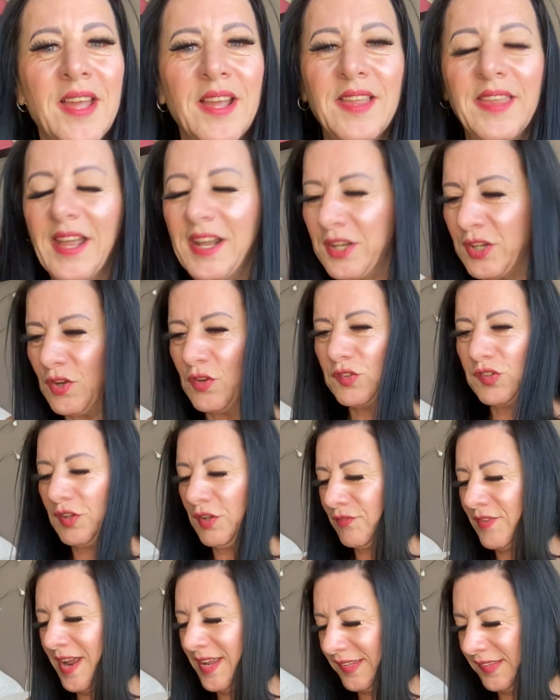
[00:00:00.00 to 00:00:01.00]
Thank you to
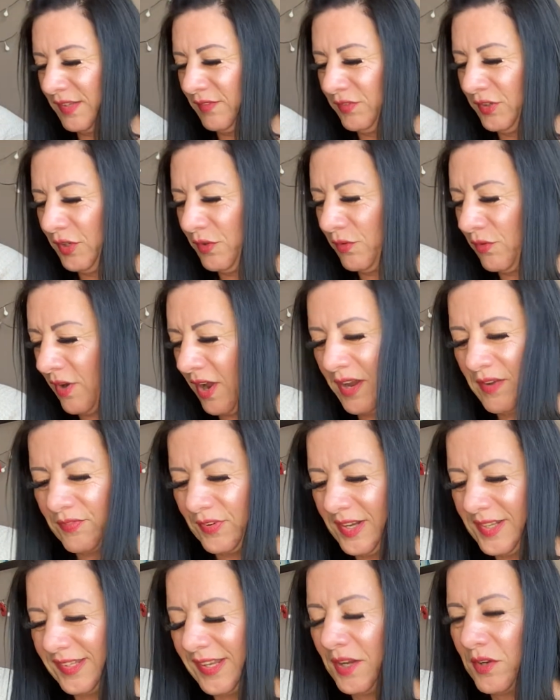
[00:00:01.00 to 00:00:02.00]
the rest of you. Right, if
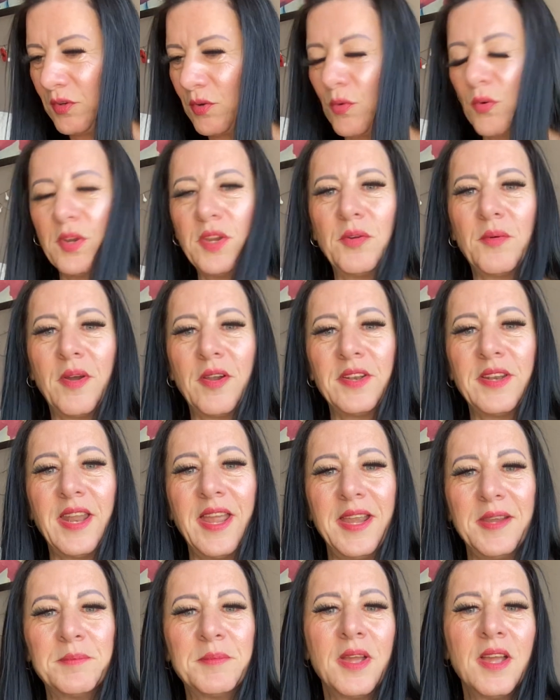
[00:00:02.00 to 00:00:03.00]
I didn't call your
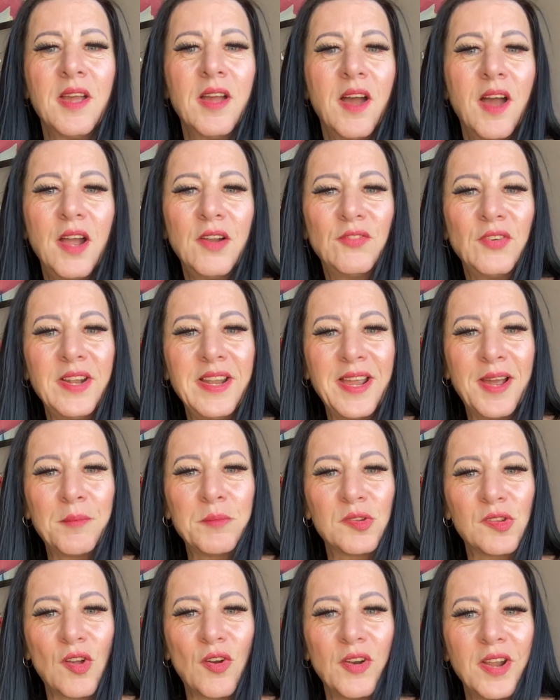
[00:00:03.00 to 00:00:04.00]
name, I really am
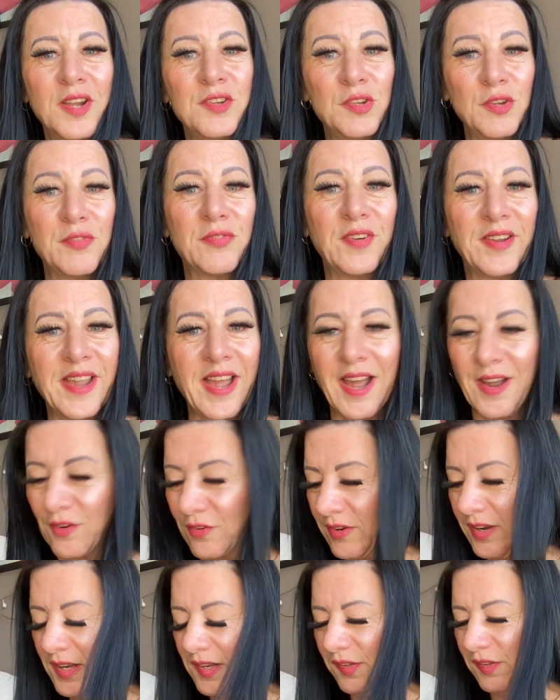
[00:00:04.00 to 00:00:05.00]
sorry. I do forget,
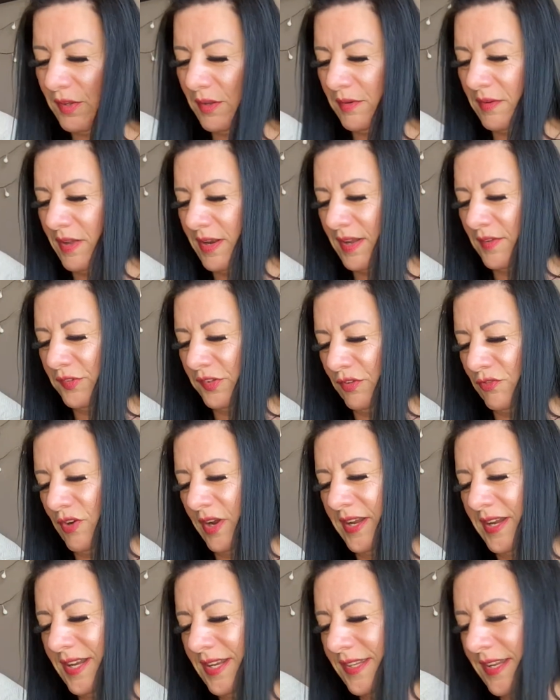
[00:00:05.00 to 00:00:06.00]
right? So I'll have to
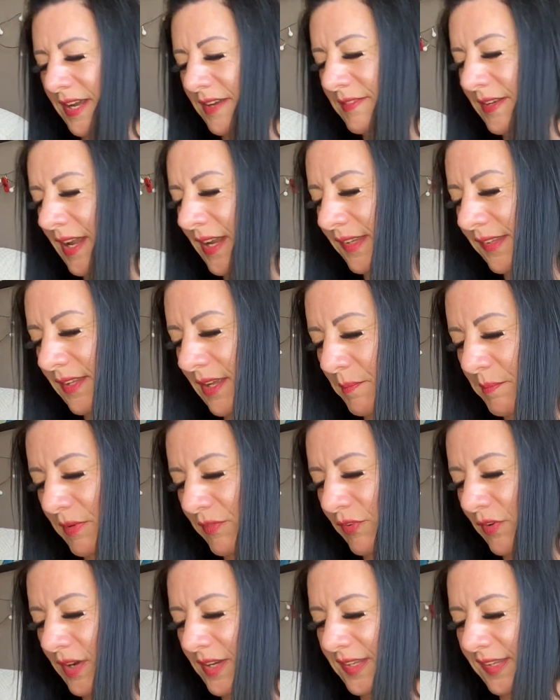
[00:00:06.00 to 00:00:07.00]
write it down next time
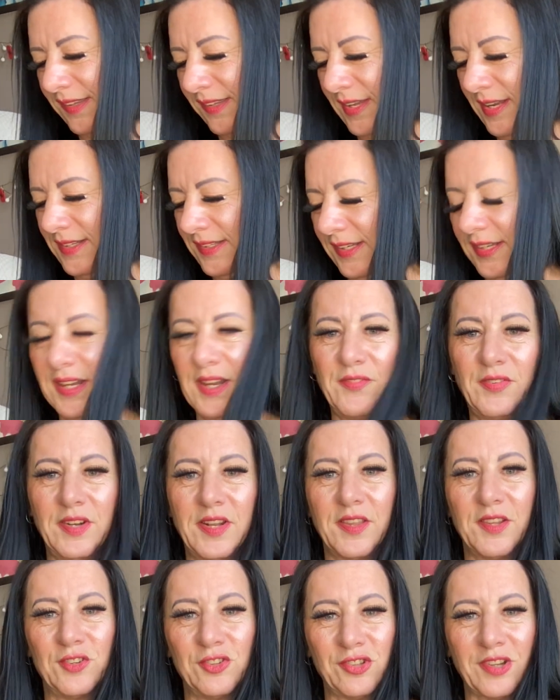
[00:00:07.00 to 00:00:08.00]
before I decide to give
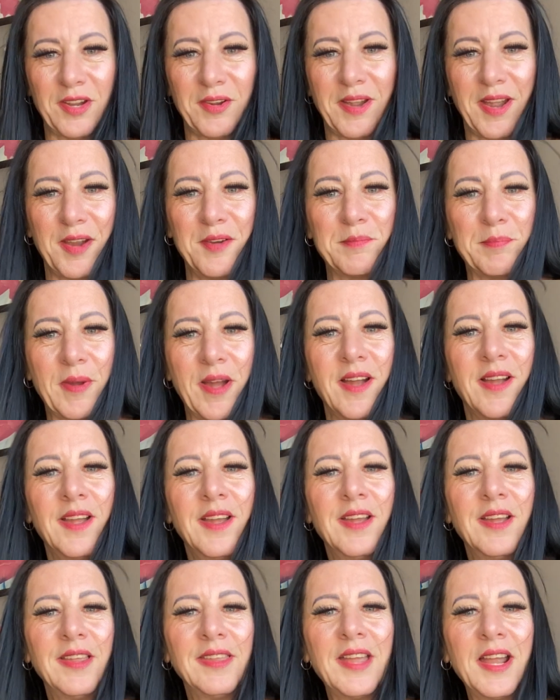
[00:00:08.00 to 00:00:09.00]
another shout out. But
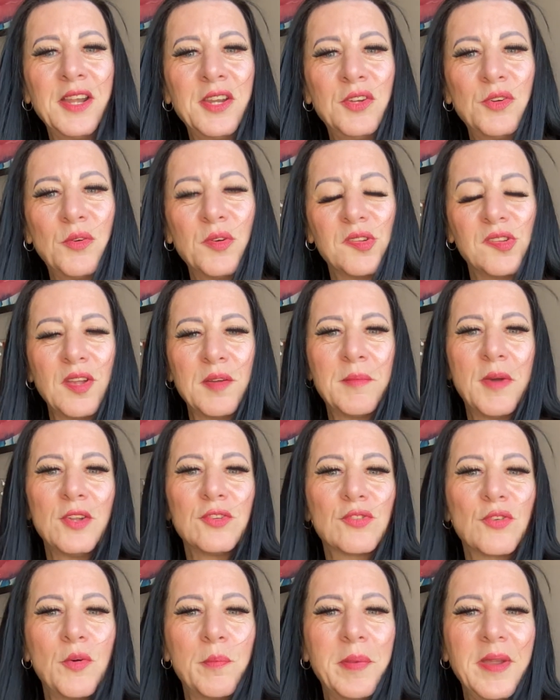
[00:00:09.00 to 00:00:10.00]
thank you all so much
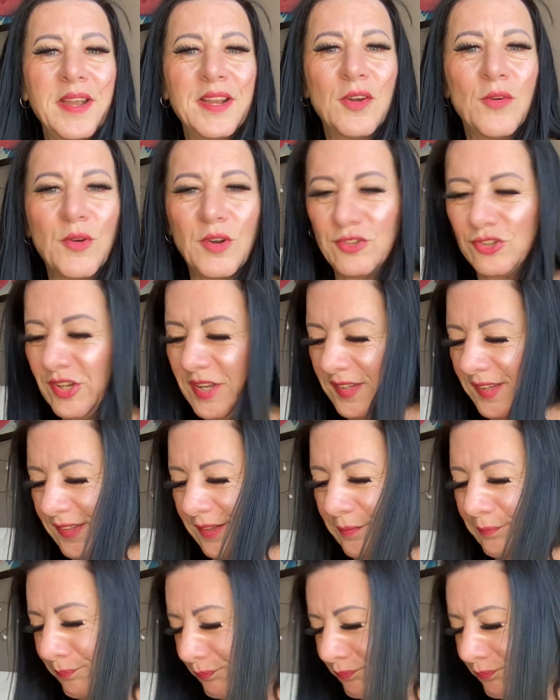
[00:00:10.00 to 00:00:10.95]
for all being gorgeous.